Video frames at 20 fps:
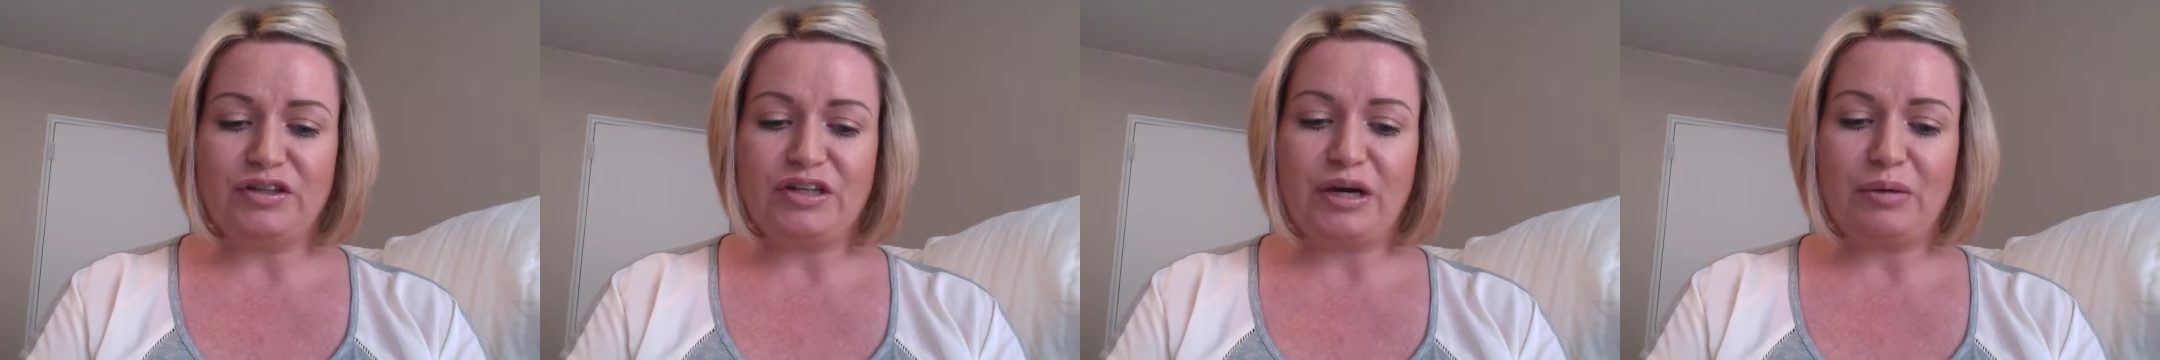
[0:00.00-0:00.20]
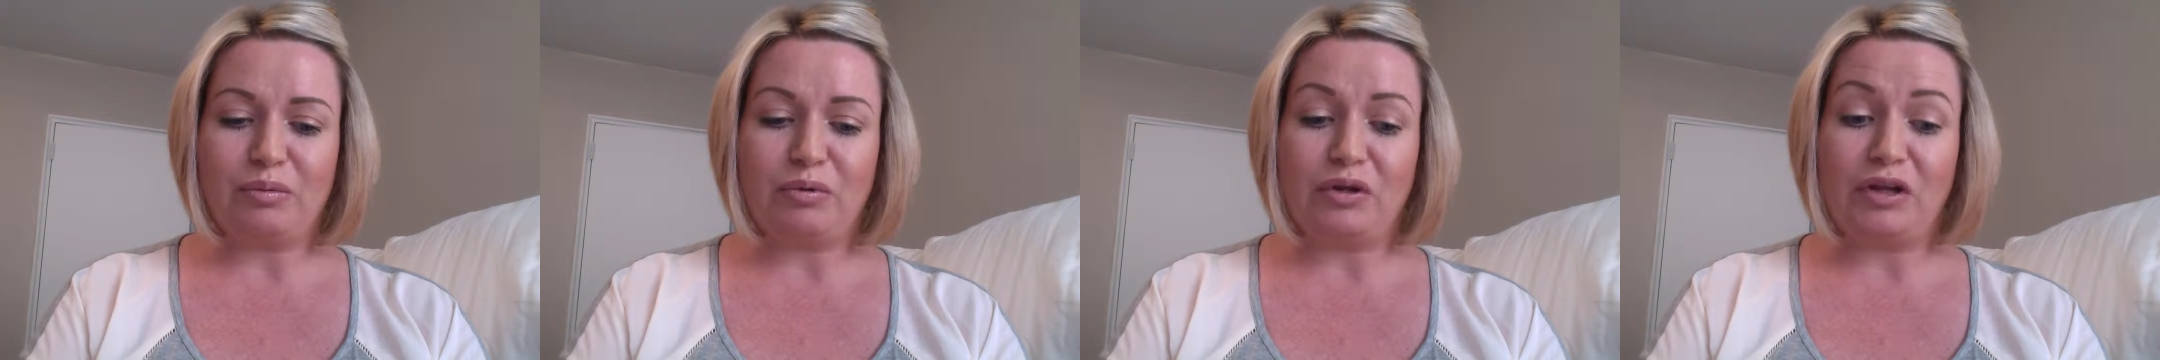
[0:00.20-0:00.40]

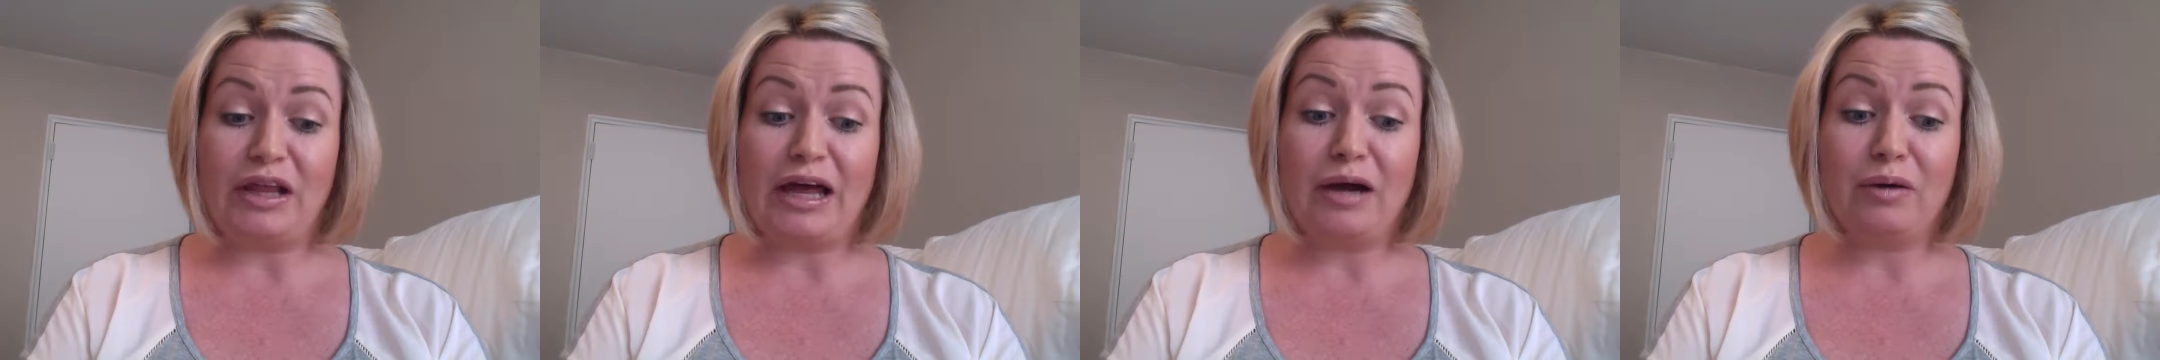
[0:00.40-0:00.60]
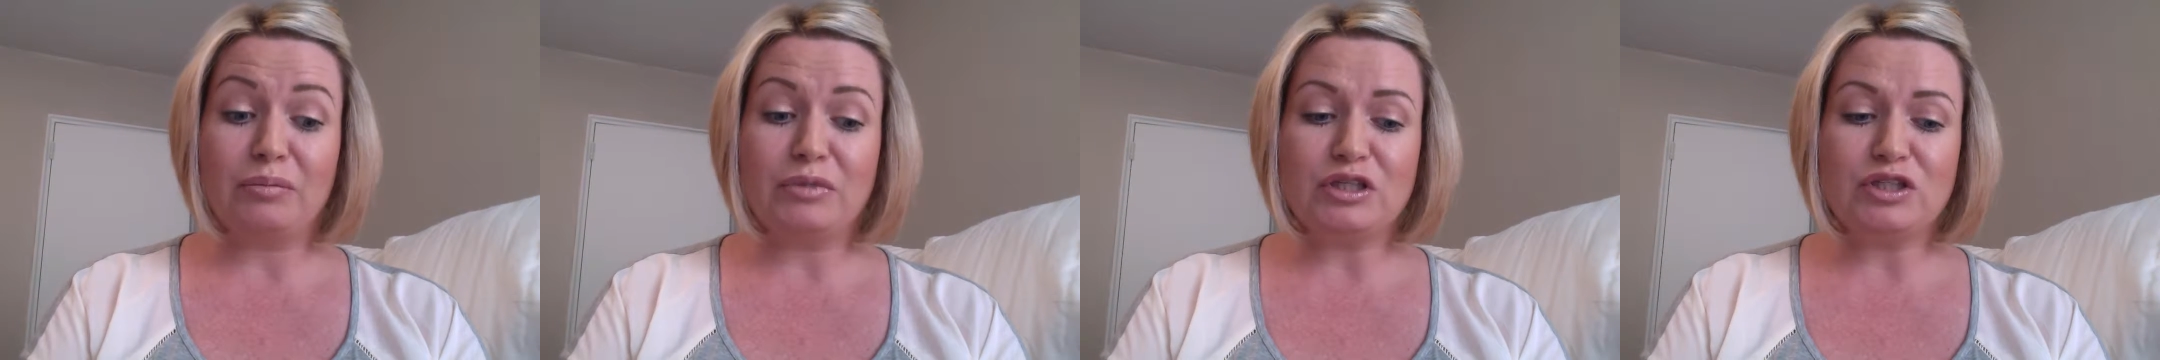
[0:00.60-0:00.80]
that will
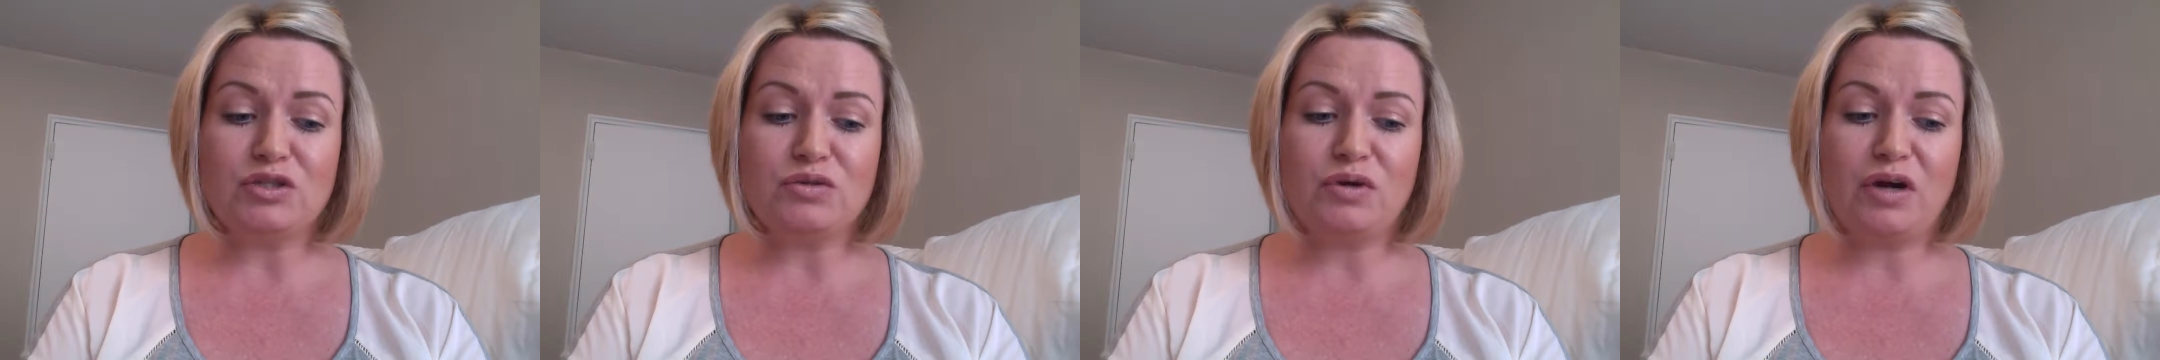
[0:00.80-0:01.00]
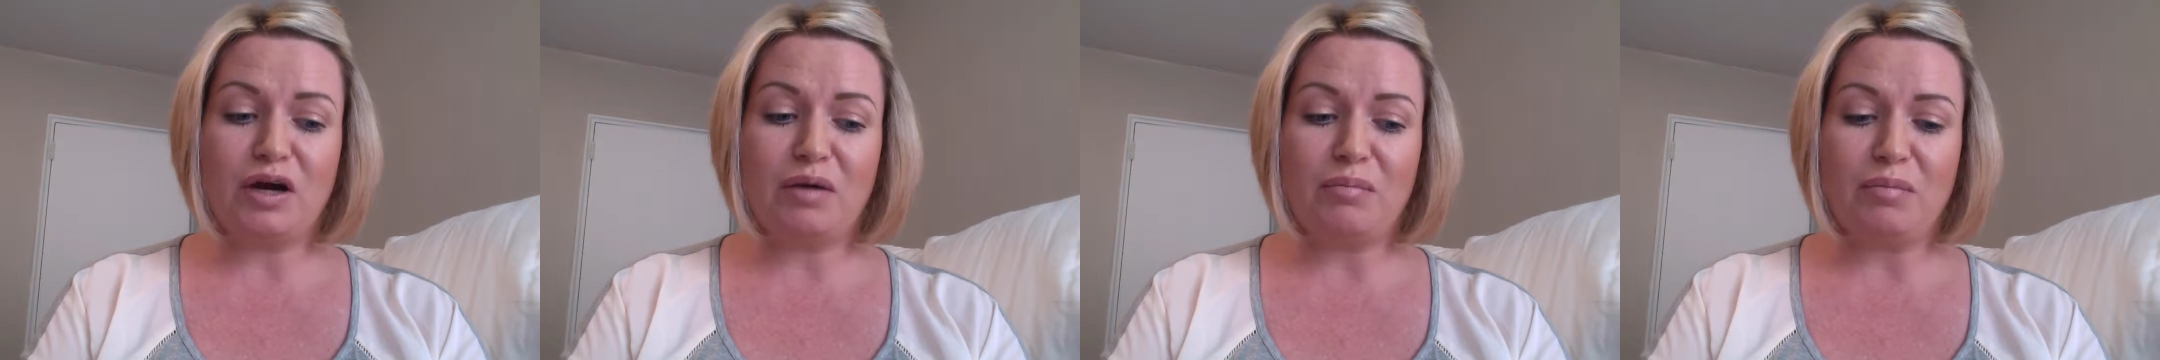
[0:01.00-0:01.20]
allow me
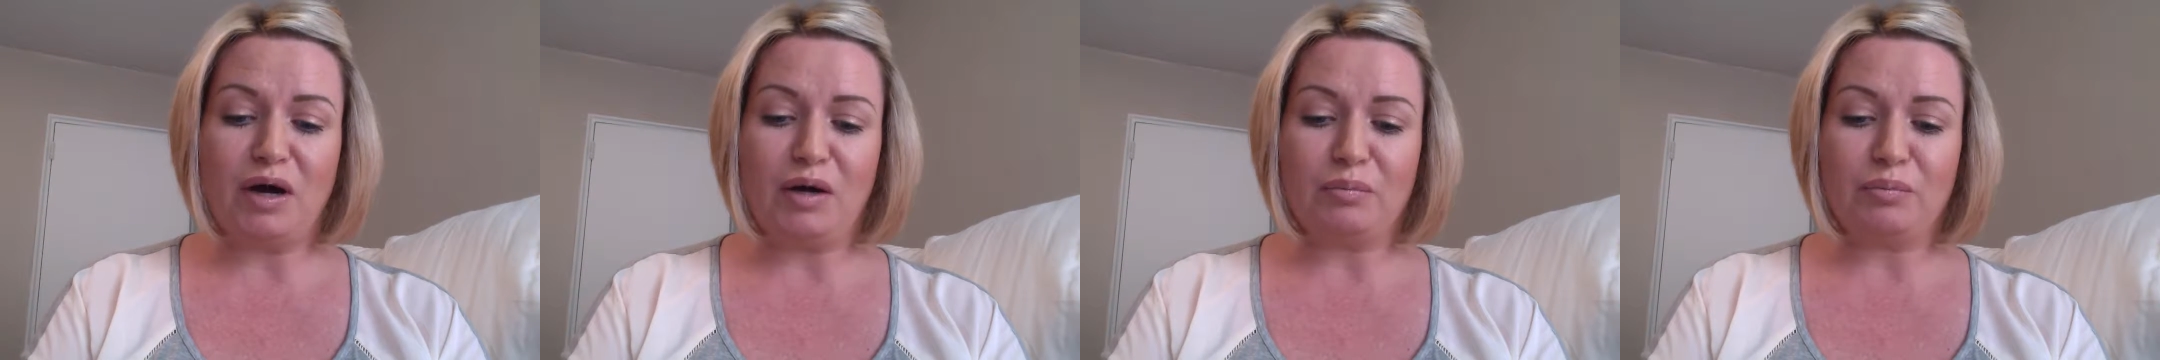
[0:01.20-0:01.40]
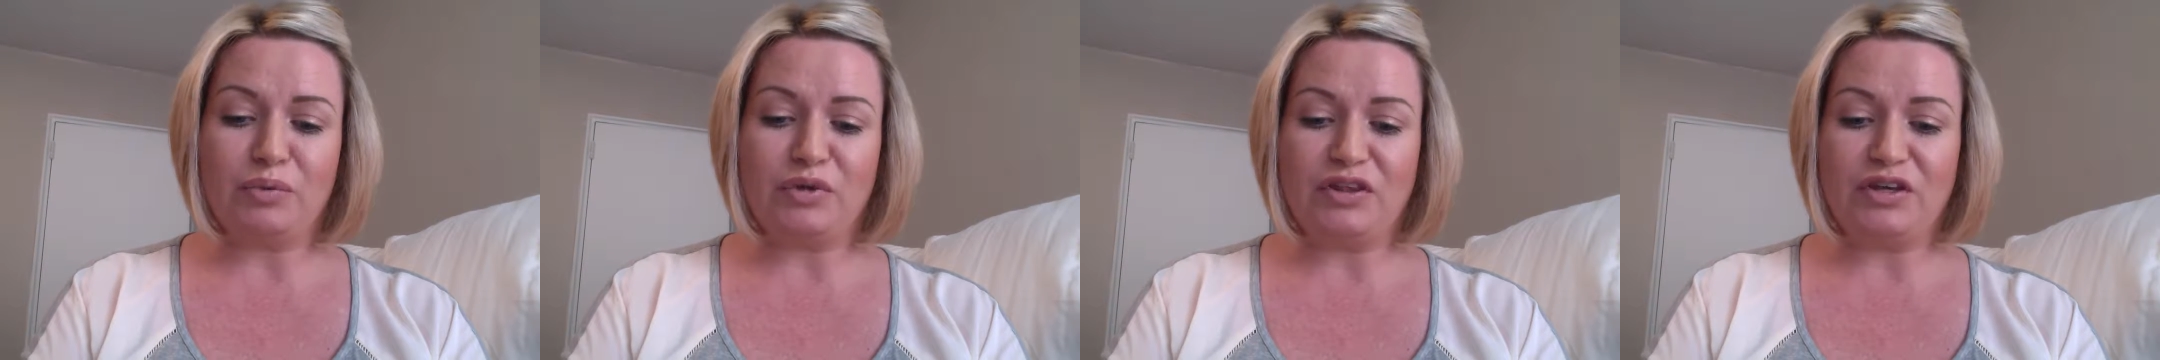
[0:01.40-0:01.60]
to come
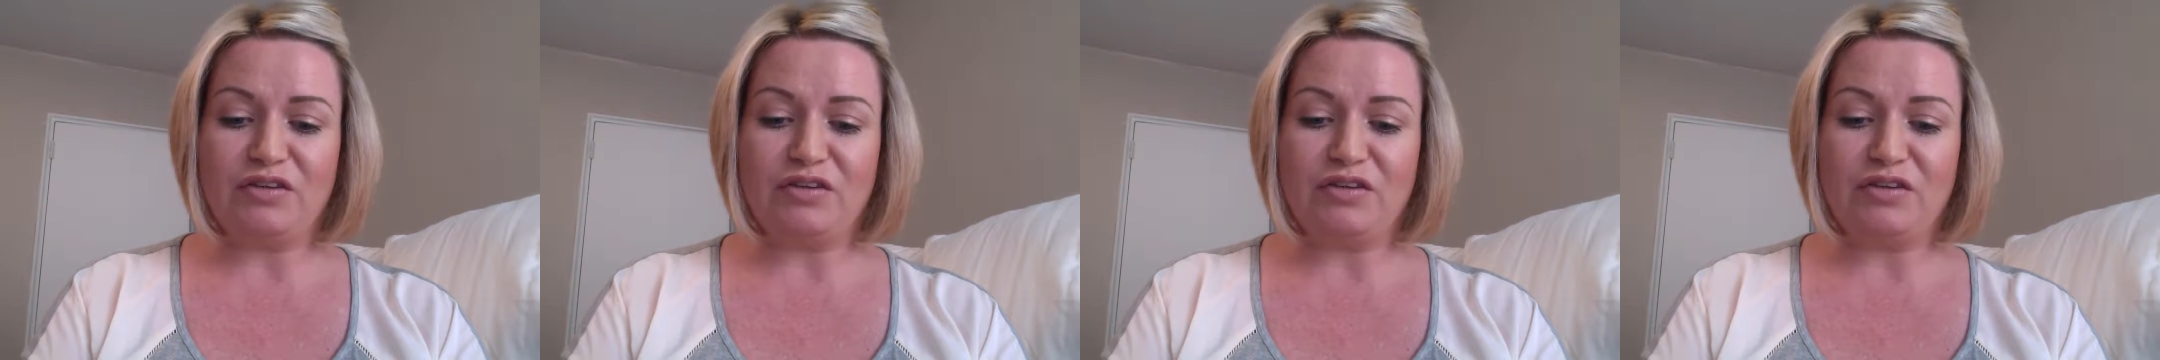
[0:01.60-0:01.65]
up with